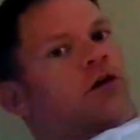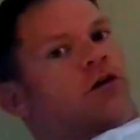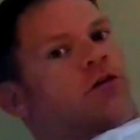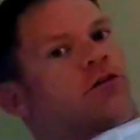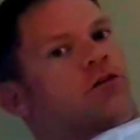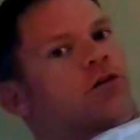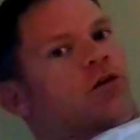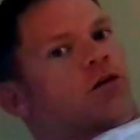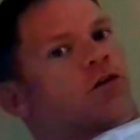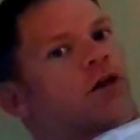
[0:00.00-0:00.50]

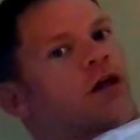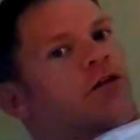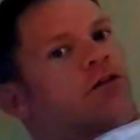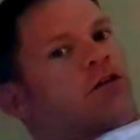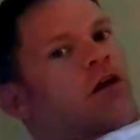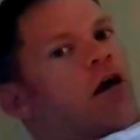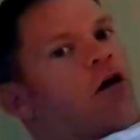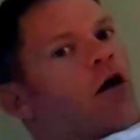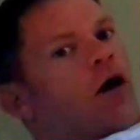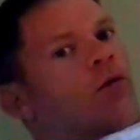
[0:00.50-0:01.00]
So
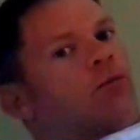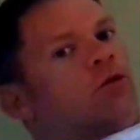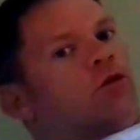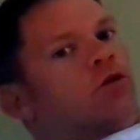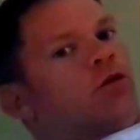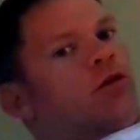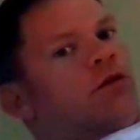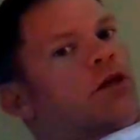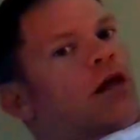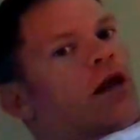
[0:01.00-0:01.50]
that's how I'm
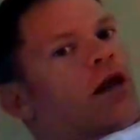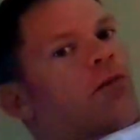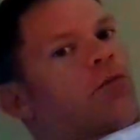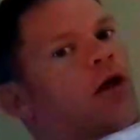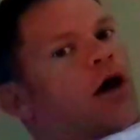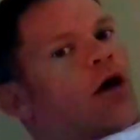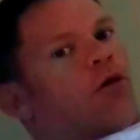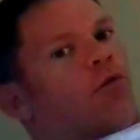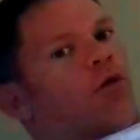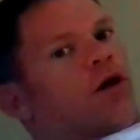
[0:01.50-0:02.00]
doing that. I'm
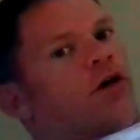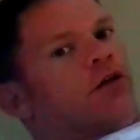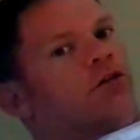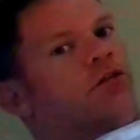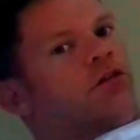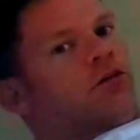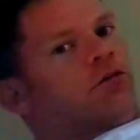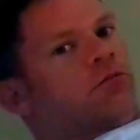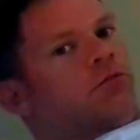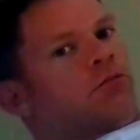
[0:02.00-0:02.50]
not
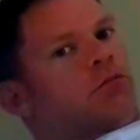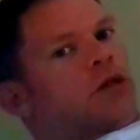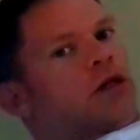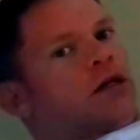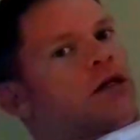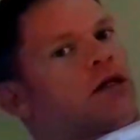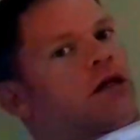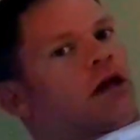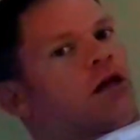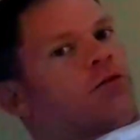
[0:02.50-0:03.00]

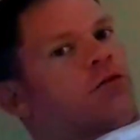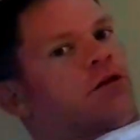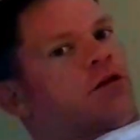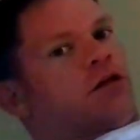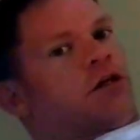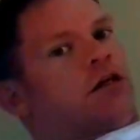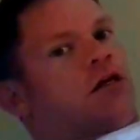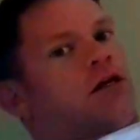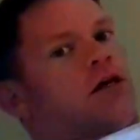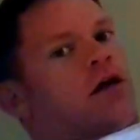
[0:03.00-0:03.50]
bending at the
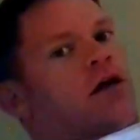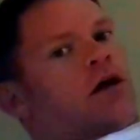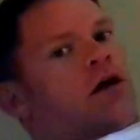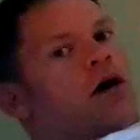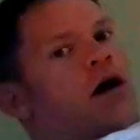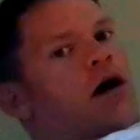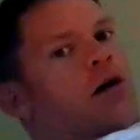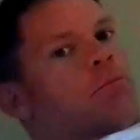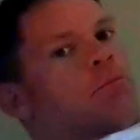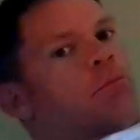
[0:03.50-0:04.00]
knee.
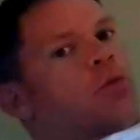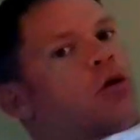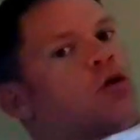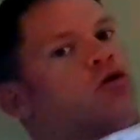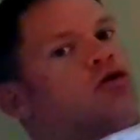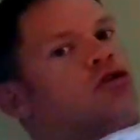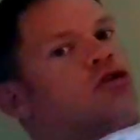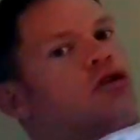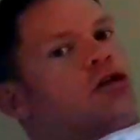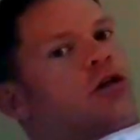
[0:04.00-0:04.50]
I'm
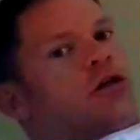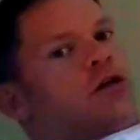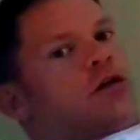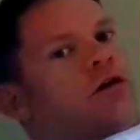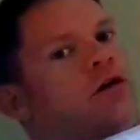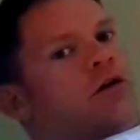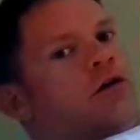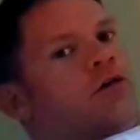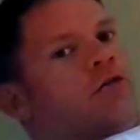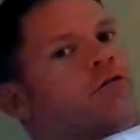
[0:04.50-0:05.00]

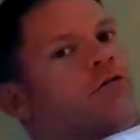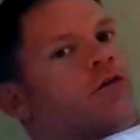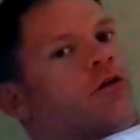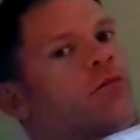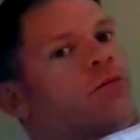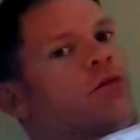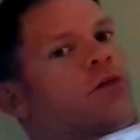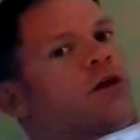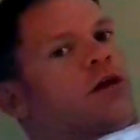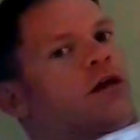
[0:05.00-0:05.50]
pushing
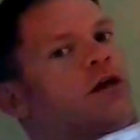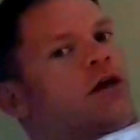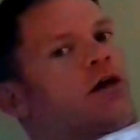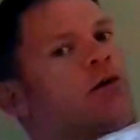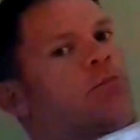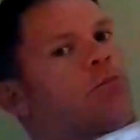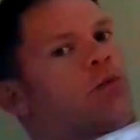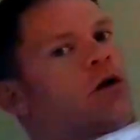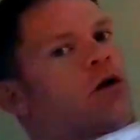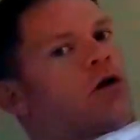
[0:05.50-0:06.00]
from the
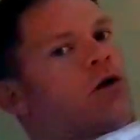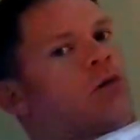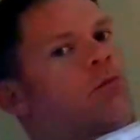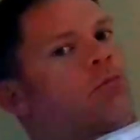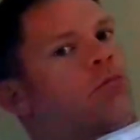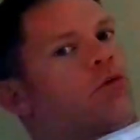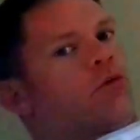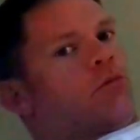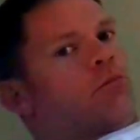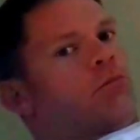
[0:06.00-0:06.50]
hip,
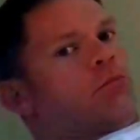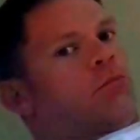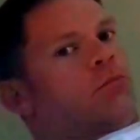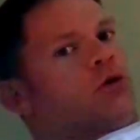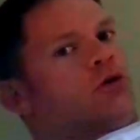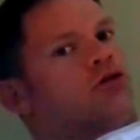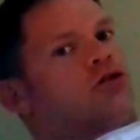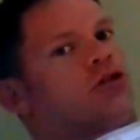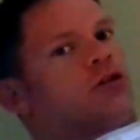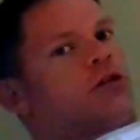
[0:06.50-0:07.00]
boom,
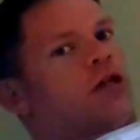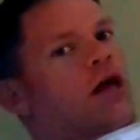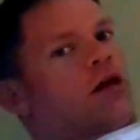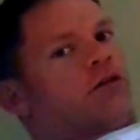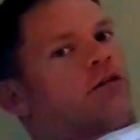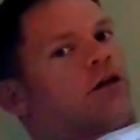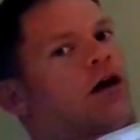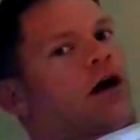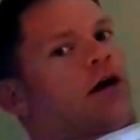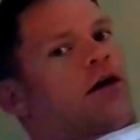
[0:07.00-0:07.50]
pushing
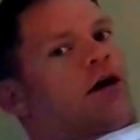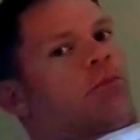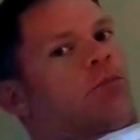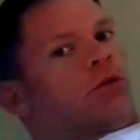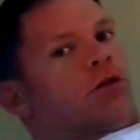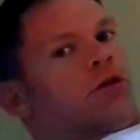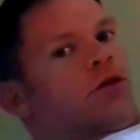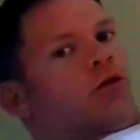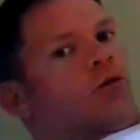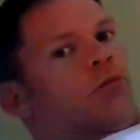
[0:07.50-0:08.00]
that side up
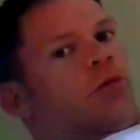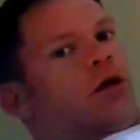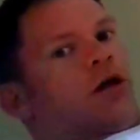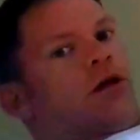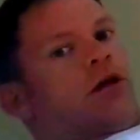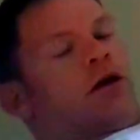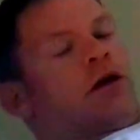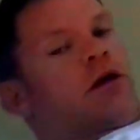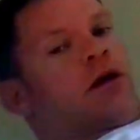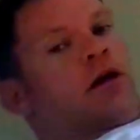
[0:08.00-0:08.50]
a little
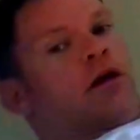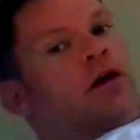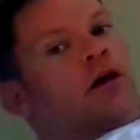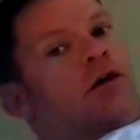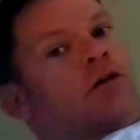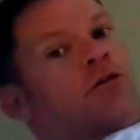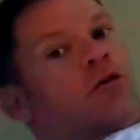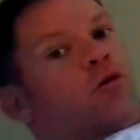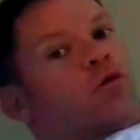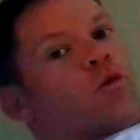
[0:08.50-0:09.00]
bit.
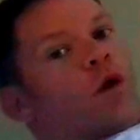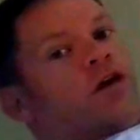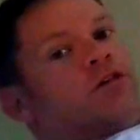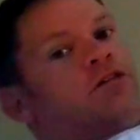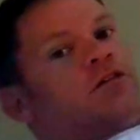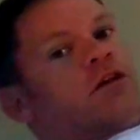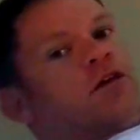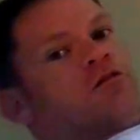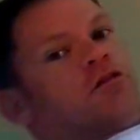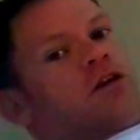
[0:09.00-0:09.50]
The
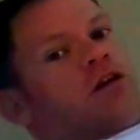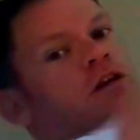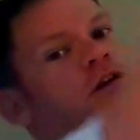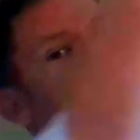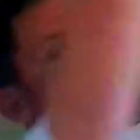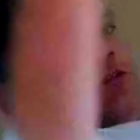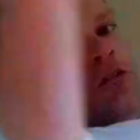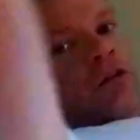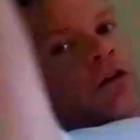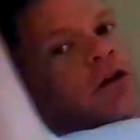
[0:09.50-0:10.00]
rest of it
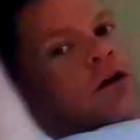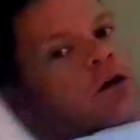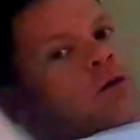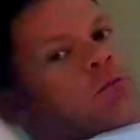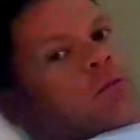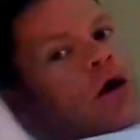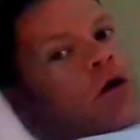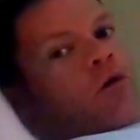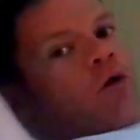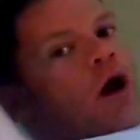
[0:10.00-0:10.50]
is
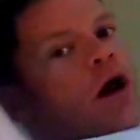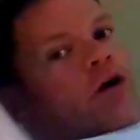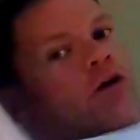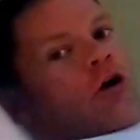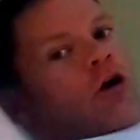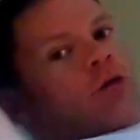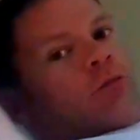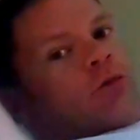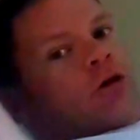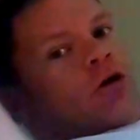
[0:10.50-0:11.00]
my right
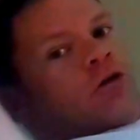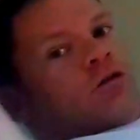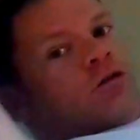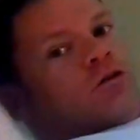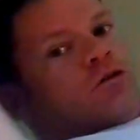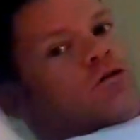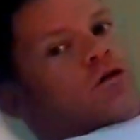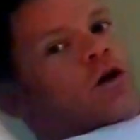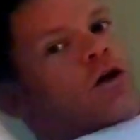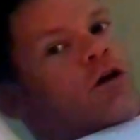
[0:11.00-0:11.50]
arm
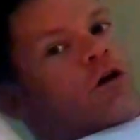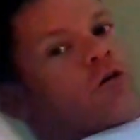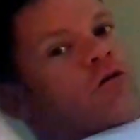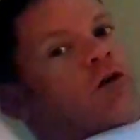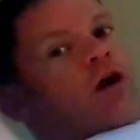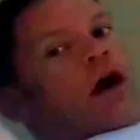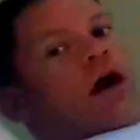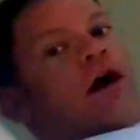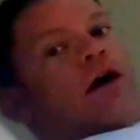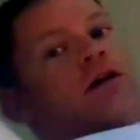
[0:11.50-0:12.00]
goes straight
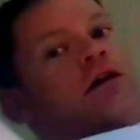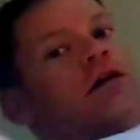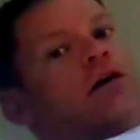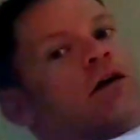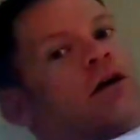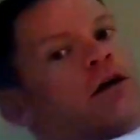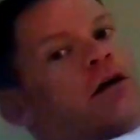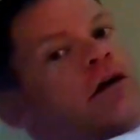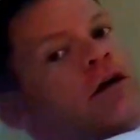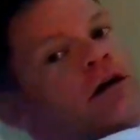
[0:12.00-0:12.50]

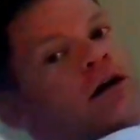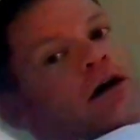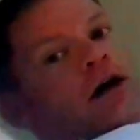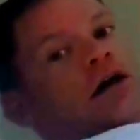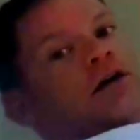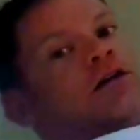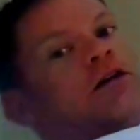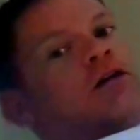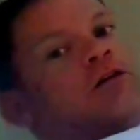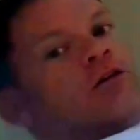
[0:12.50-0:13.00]
overhead,
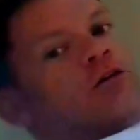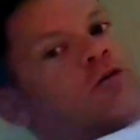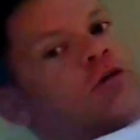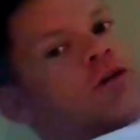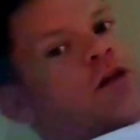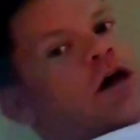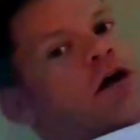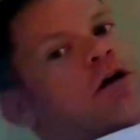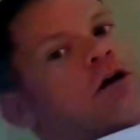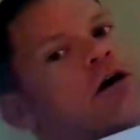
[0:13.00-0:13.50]
ideally
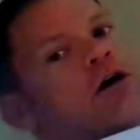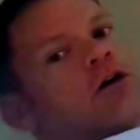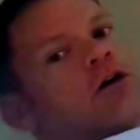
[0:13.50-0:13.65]
with that